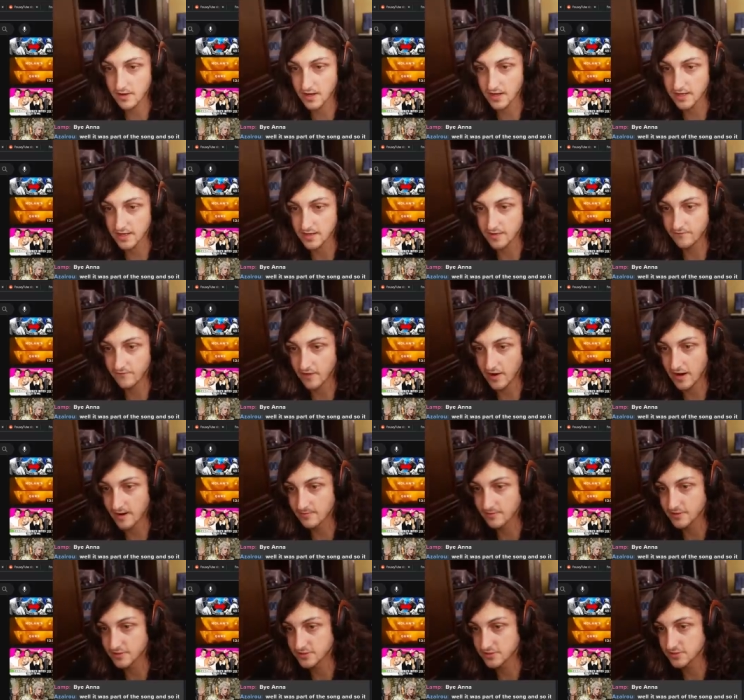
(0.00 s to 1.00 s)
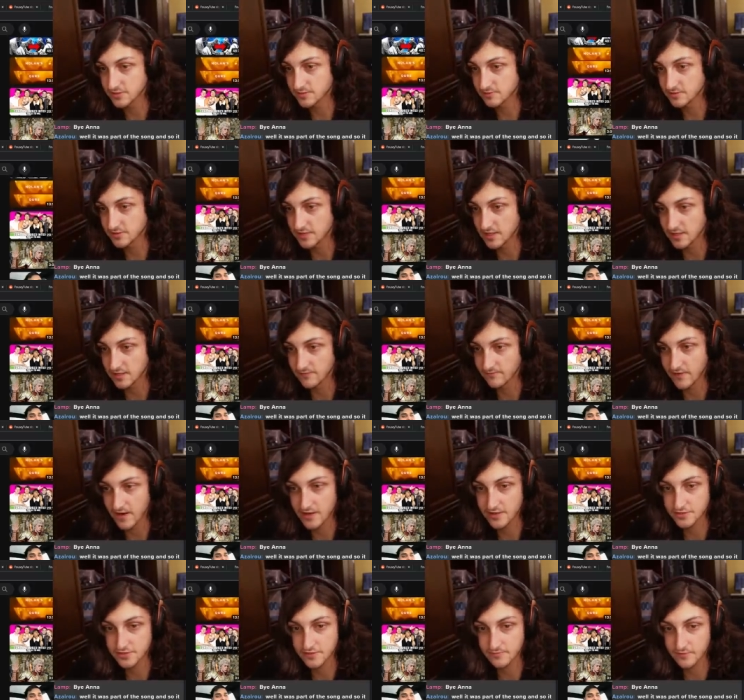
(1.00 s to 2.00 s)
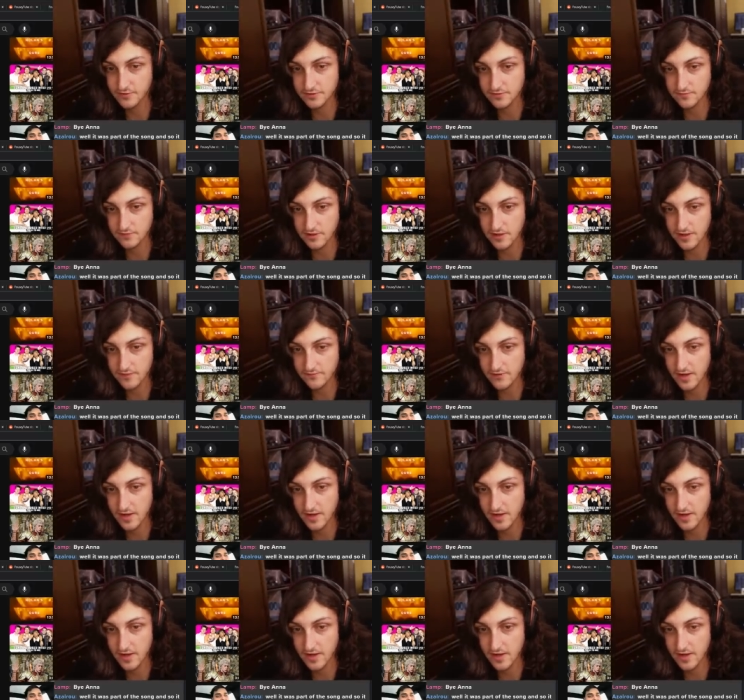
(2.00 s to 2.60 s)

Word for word: I get a vibe that she's been taken advantage of most of her life.